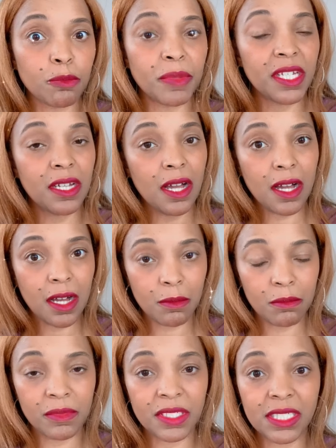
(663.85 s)

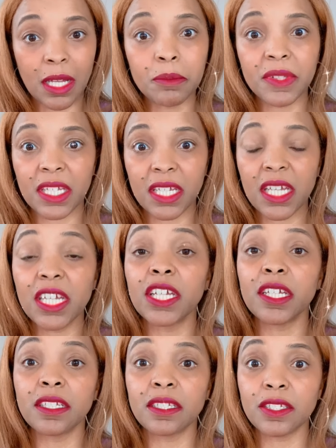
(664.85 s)
become something
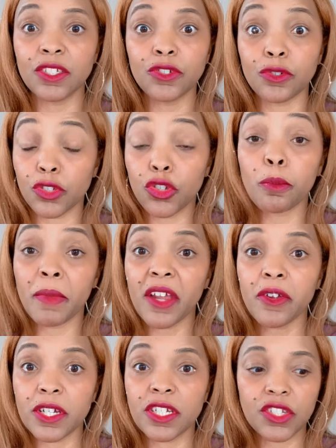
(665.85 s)
in your
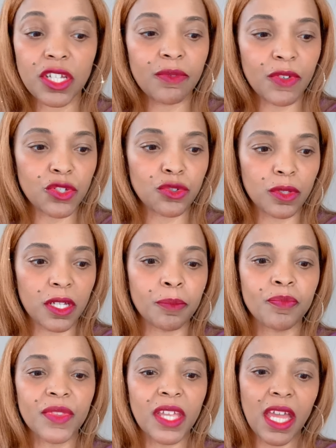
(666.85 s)
marriage eventually.
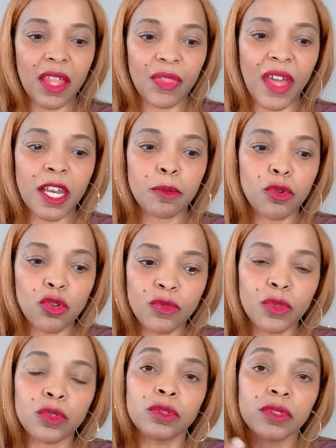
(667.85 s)
And that
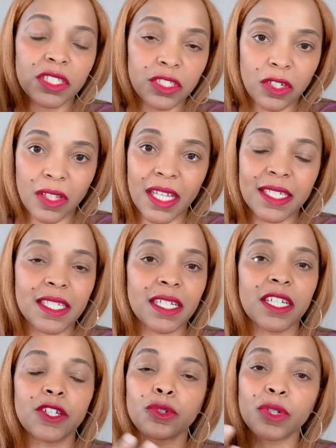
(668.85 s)
approval, like I said,
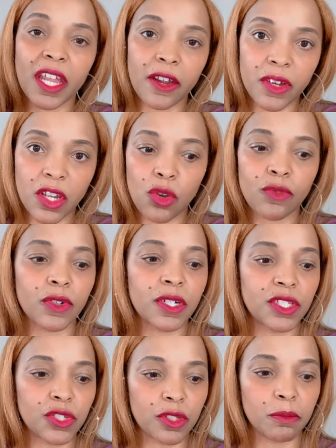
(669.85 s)
it'll carry over
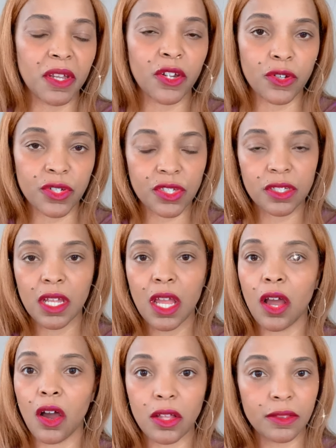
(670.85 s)
into the marriage
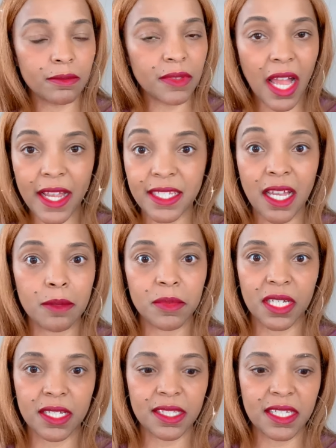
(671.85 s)
9 times
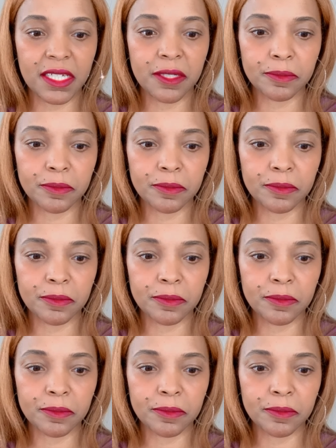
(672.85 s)
out of 10.